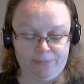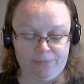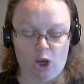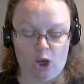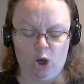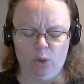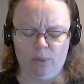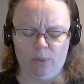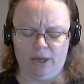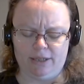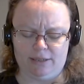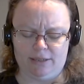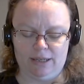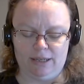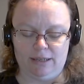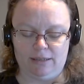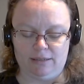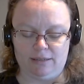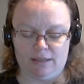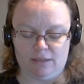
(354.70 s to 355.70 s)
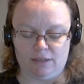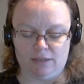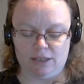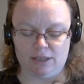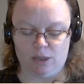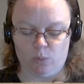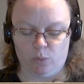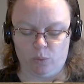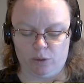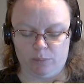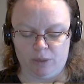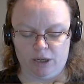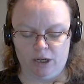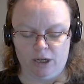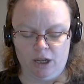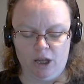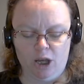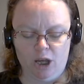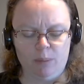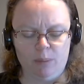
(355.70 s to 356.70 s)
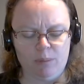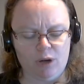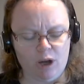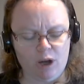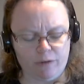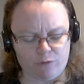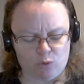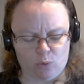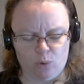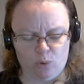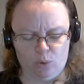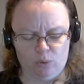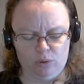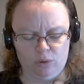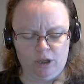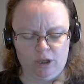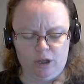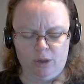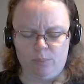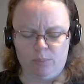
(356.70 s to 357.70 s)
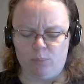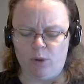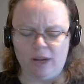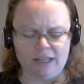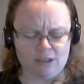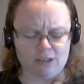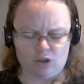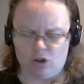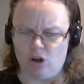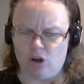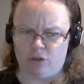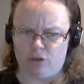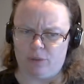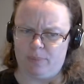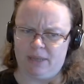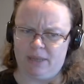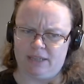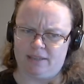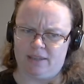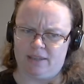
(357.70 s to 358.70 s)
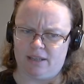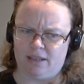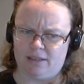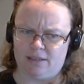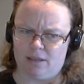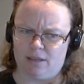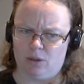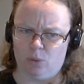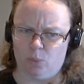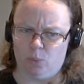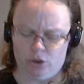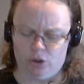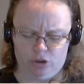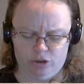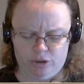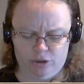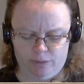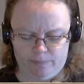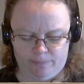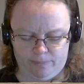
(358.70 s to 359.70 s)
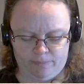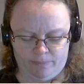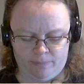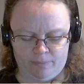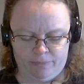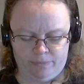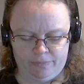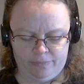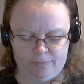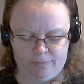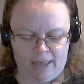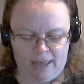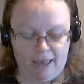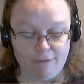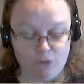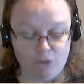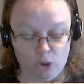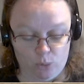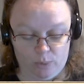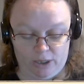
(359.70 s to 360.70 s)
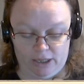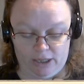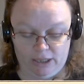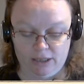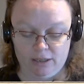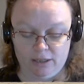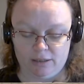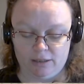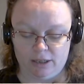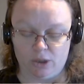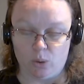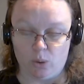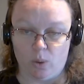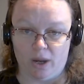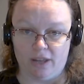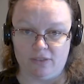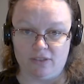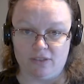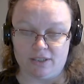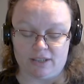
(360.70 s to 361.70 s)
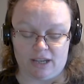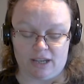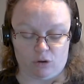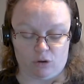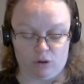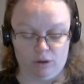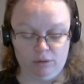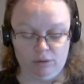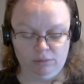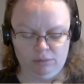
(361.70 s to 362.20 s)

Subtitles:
"Oh, I see," said the Tin Woodman. "But after all, brains are not the best things in the world." "Have you any?" inquired the Scarecrow.